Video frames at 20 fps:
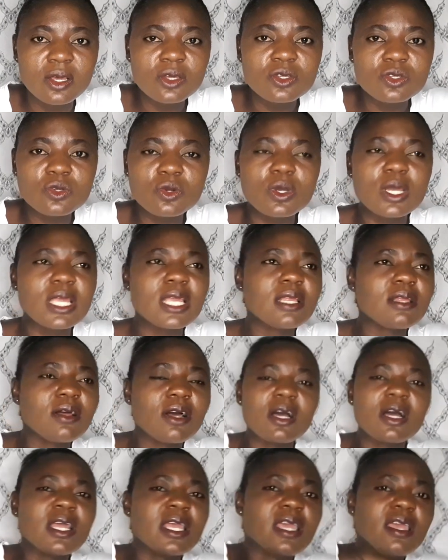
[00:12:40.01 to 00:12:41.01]
So
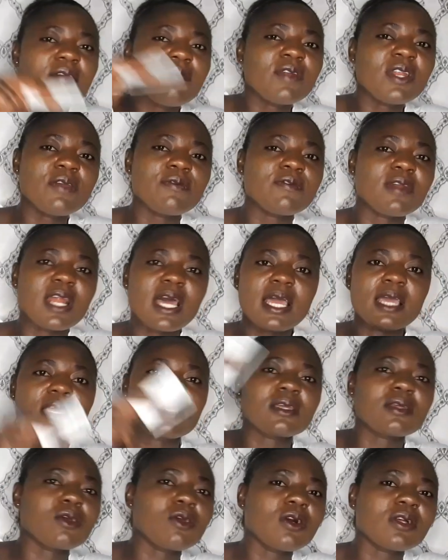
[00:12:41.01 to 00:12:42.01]
even if you
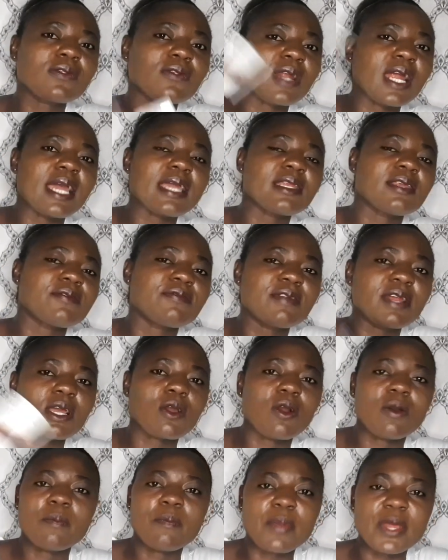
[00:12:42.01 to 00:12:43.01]
like, go try different
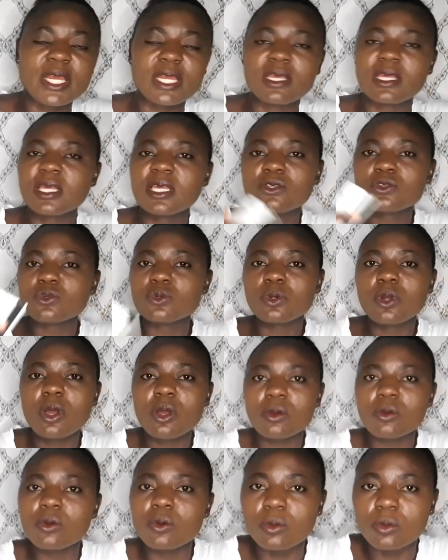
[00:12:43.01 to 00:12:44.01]
company, it will
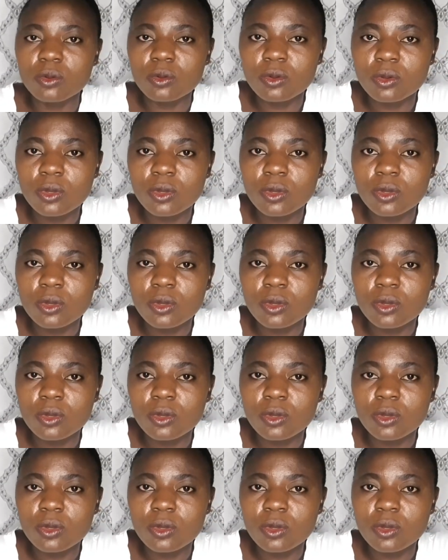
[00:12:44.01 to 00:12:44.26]
not go.